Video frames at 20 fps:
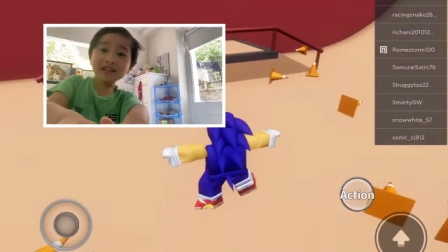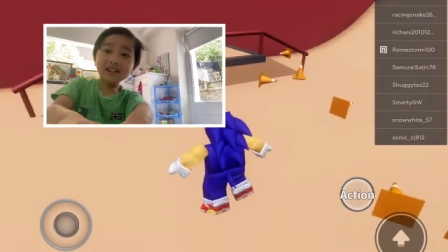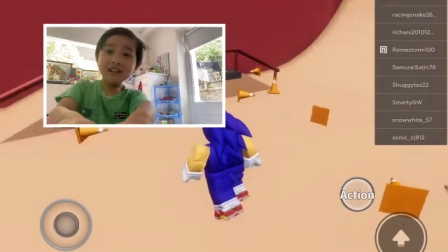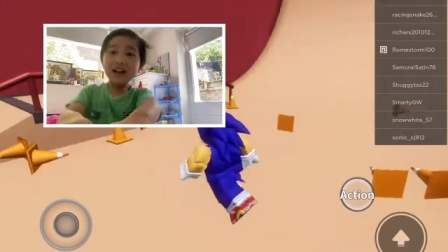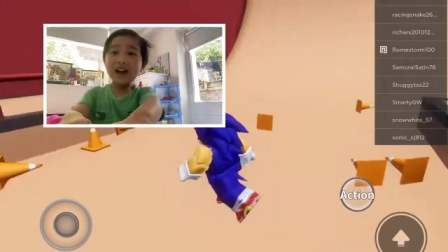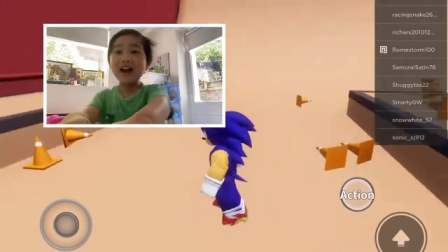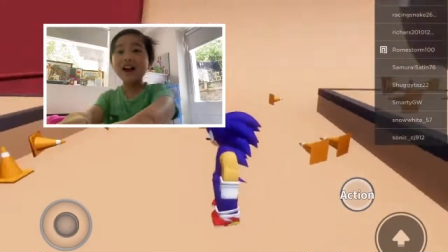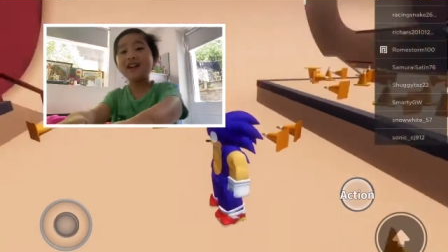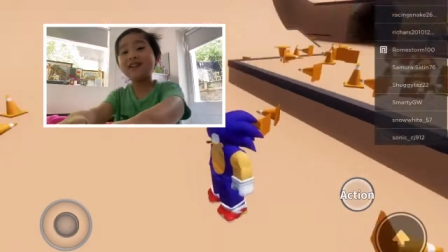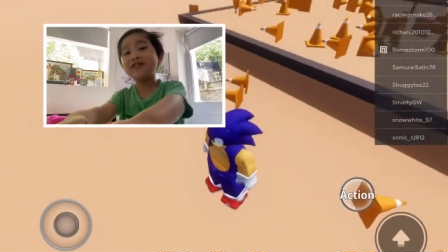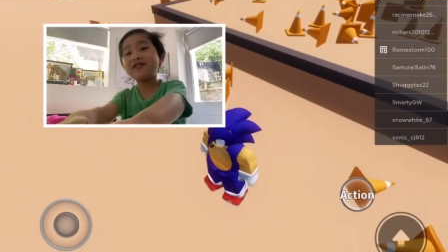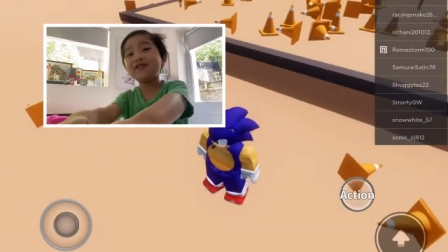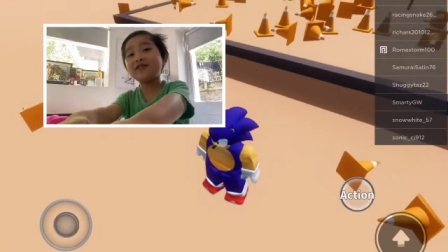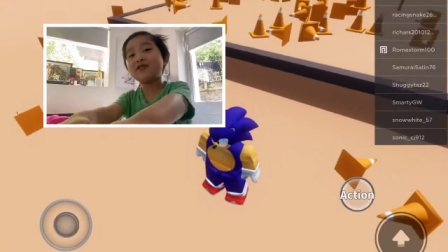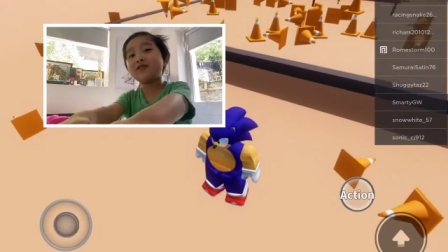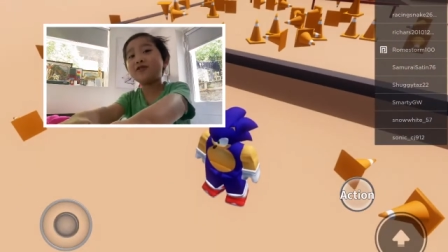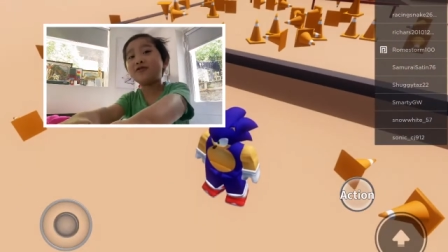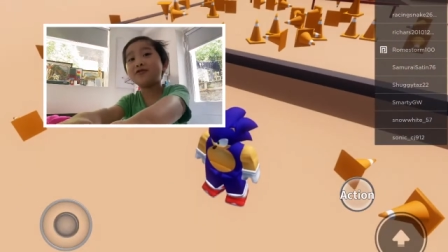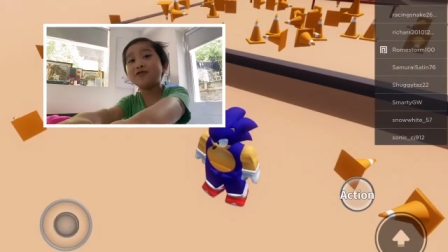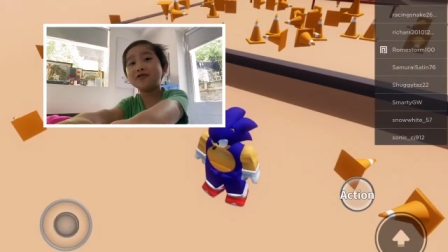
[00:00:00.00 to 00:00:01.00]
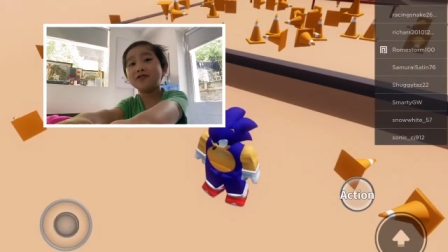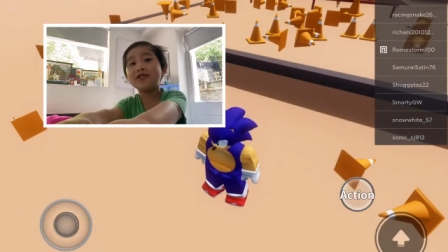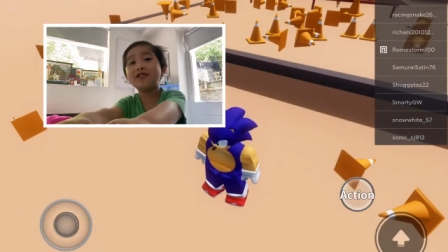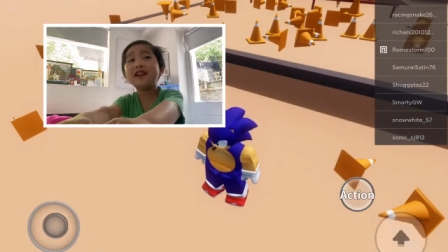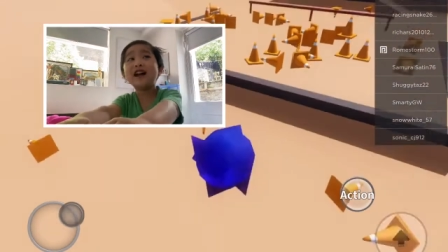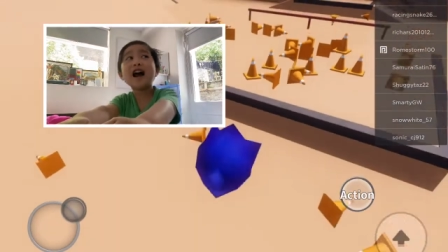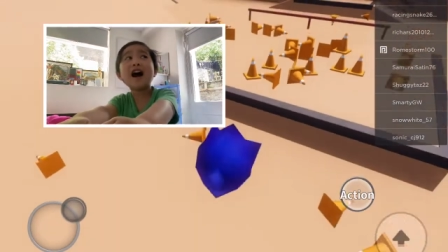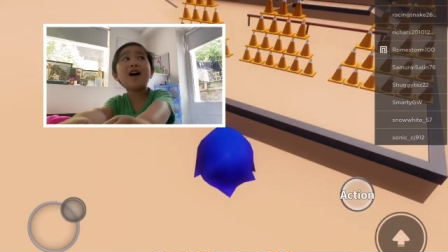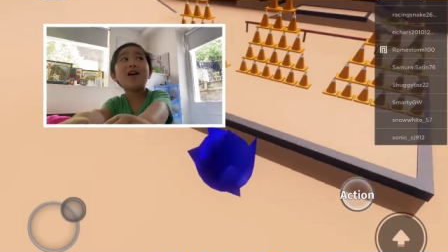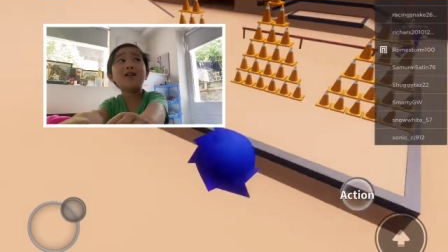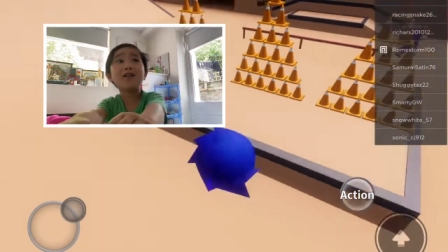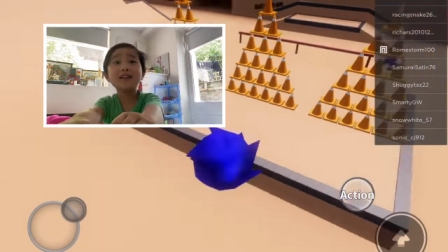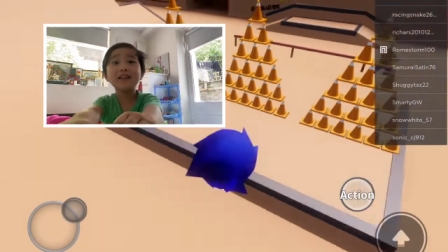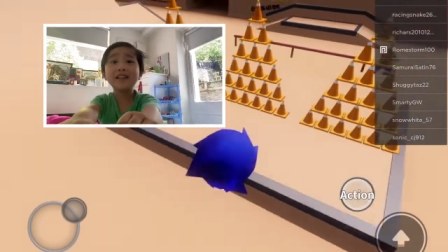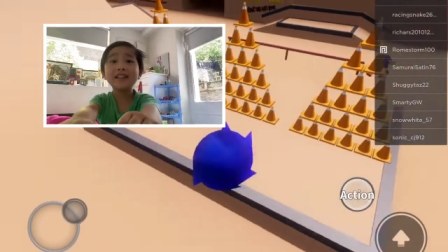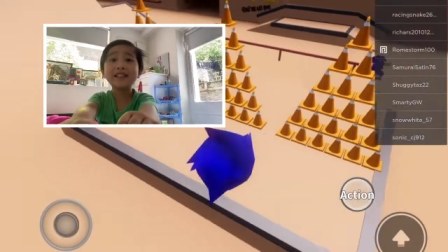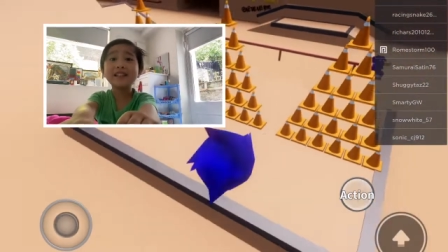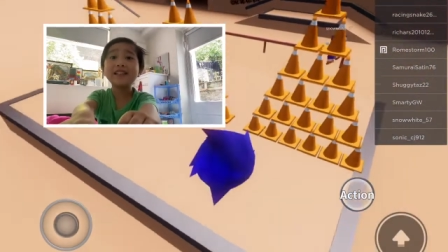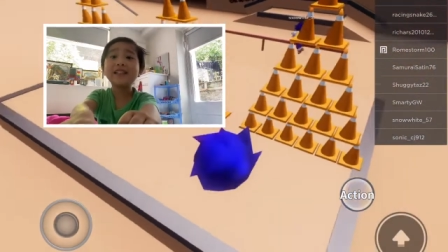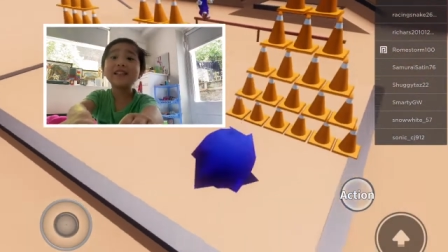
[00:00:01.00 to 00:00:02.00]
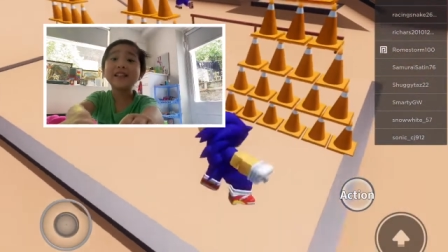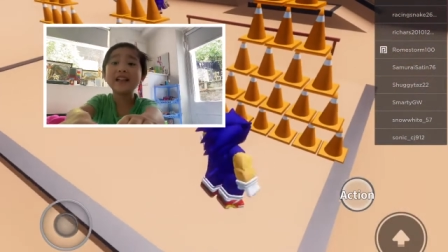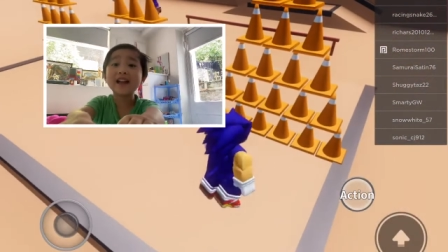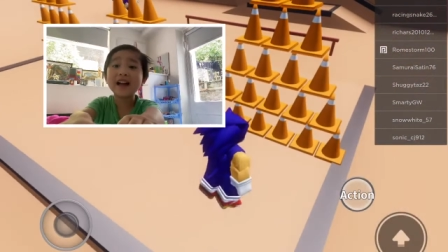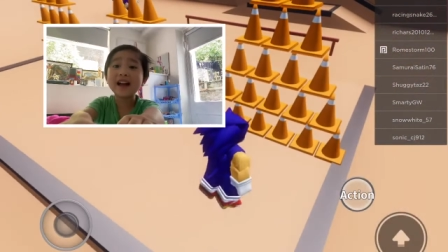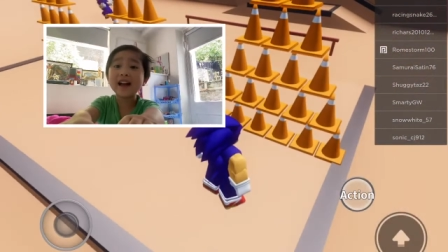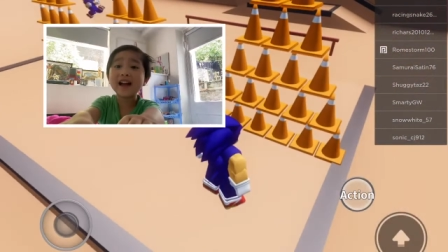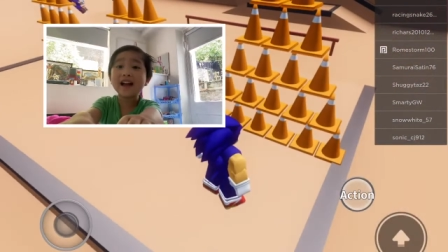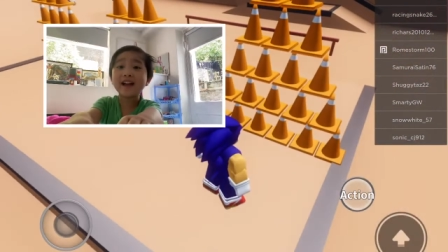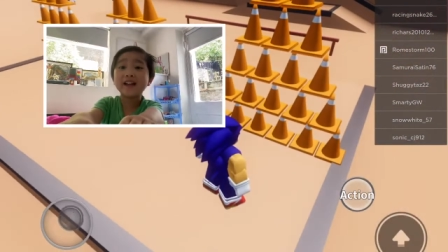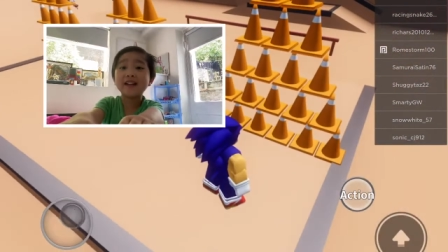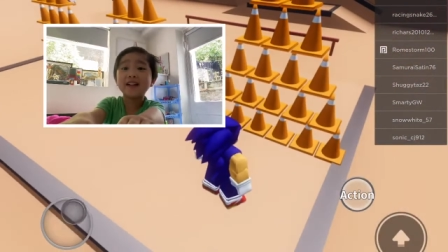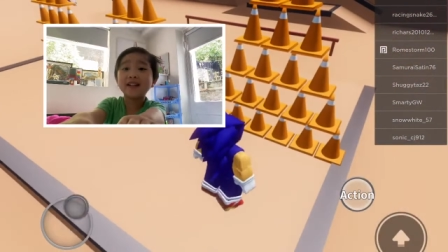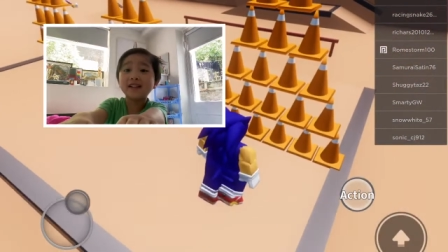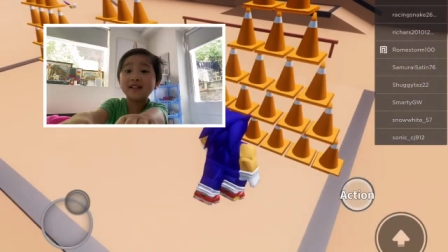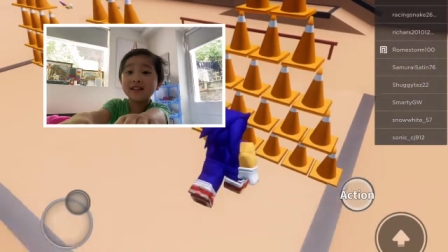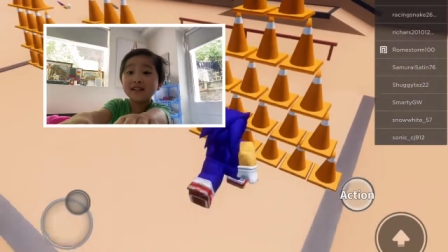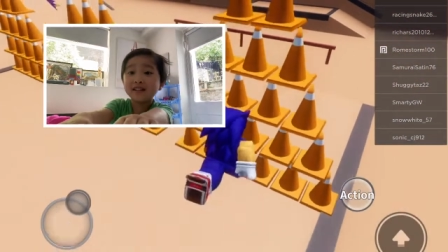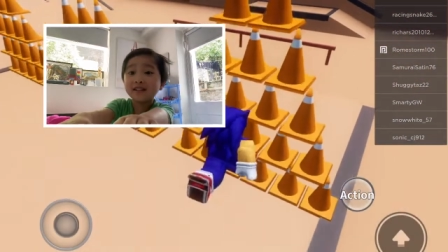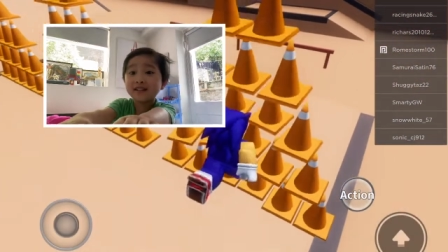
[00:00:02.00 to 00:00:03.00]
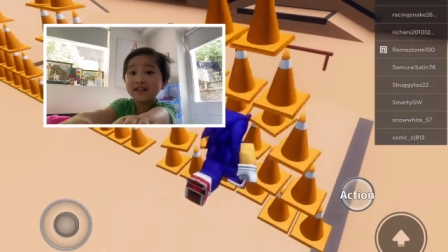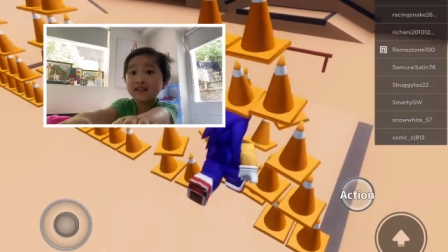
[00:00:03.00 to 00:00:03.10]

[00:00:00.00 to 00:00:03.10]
I fall down again.